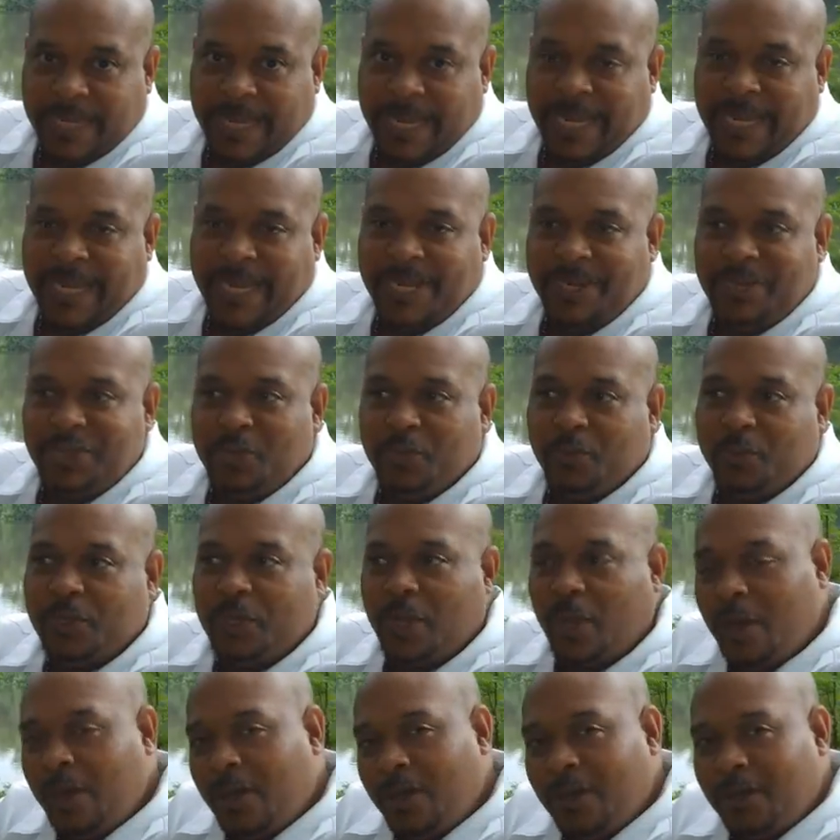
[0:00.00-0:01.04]
And you'll
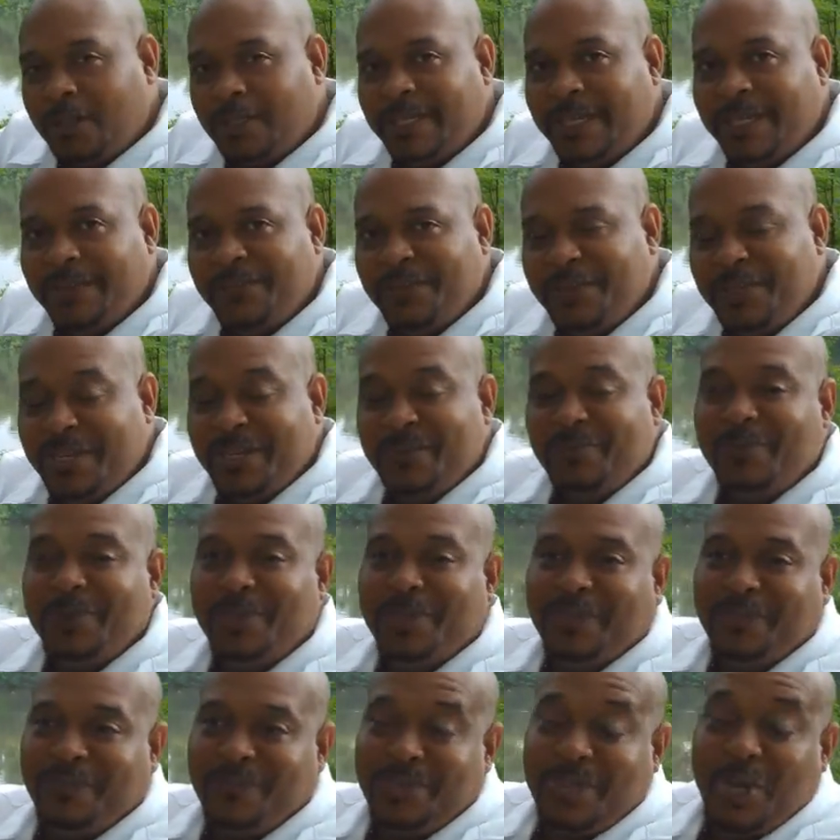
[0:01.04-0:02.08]
recall, if you
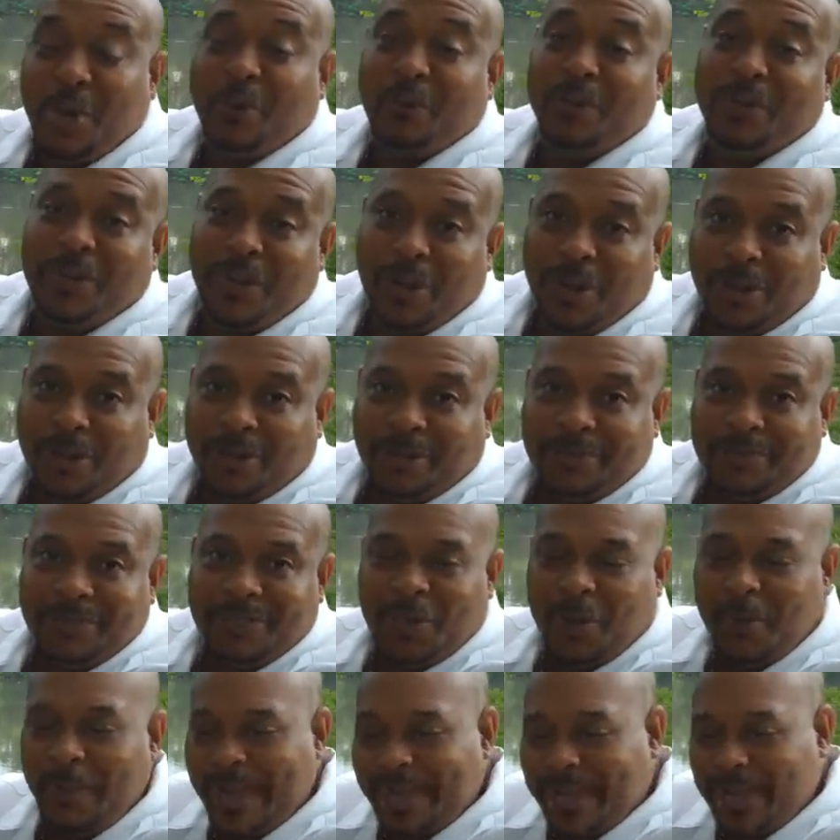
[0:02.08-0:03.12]
don't recall,
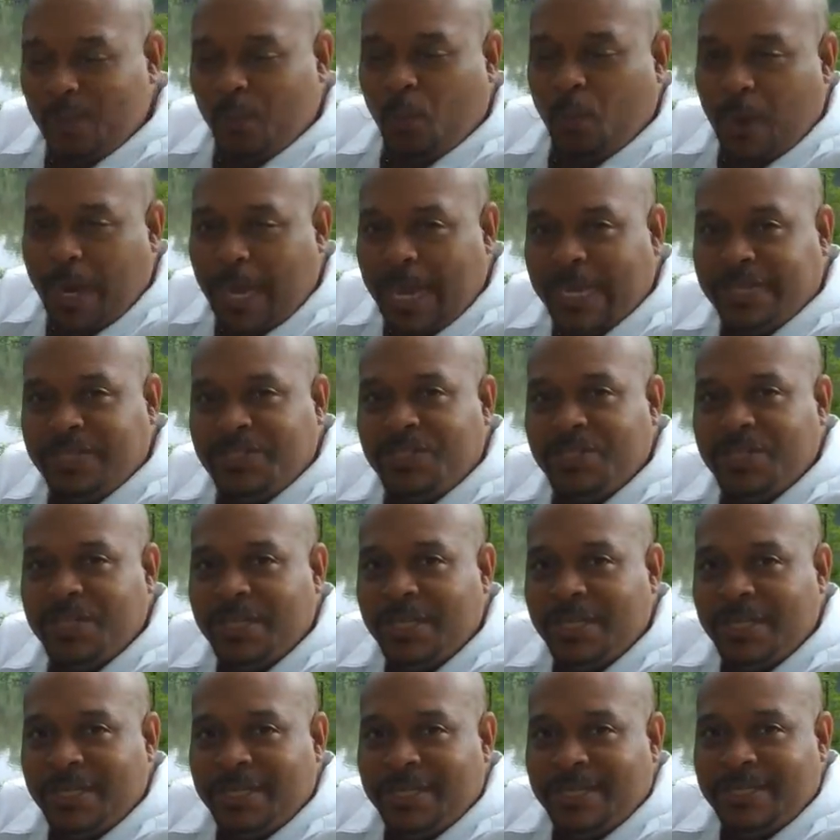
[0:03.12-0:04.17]
go back and watch
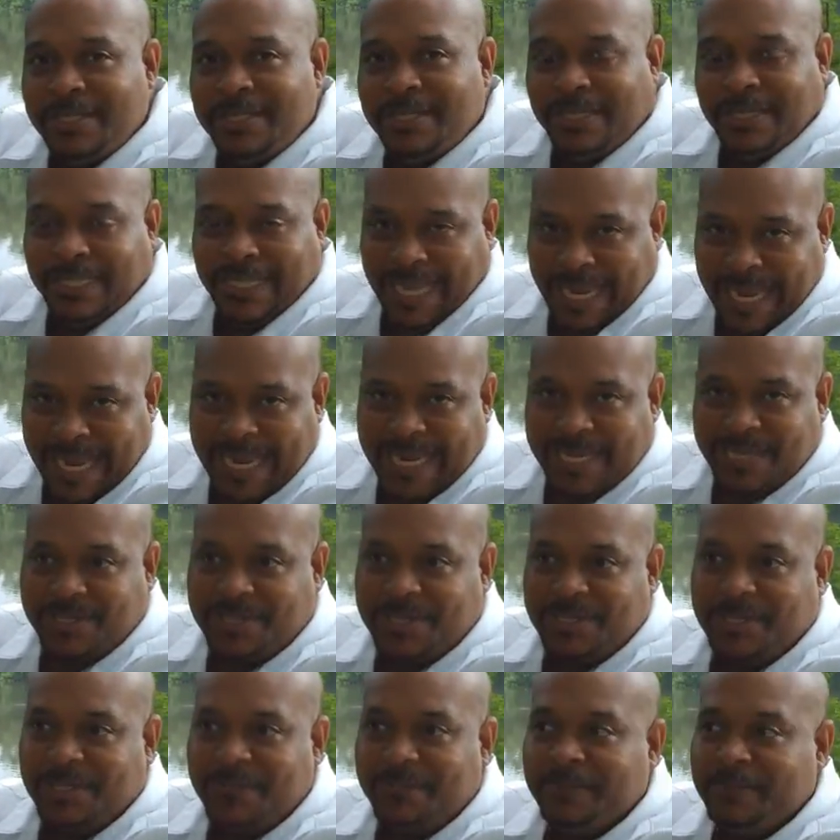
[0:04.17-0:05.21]
the
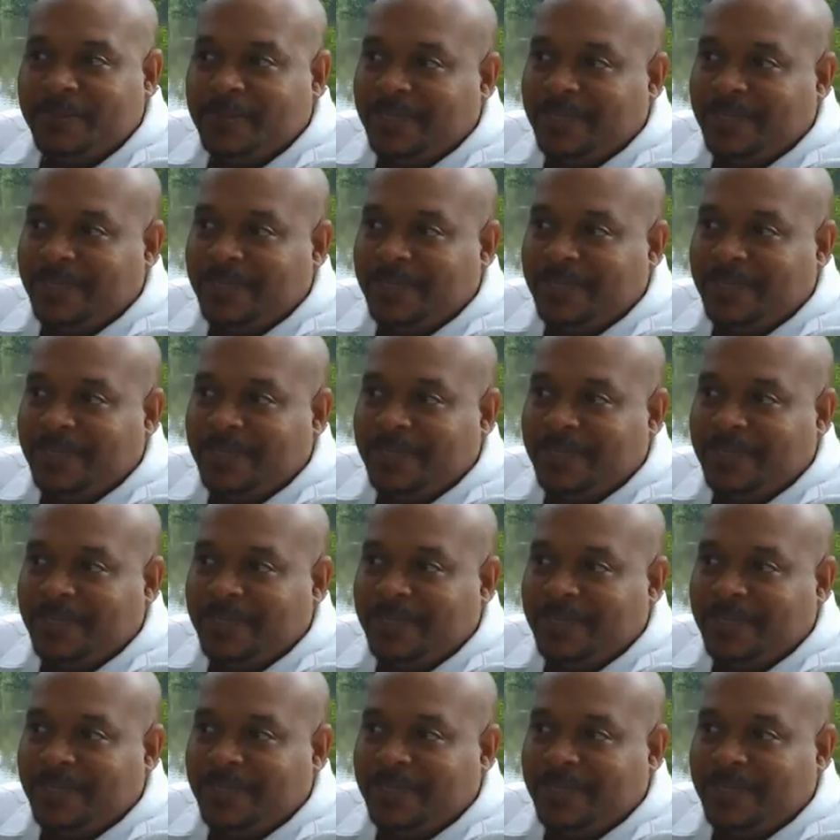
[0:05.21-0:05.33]
last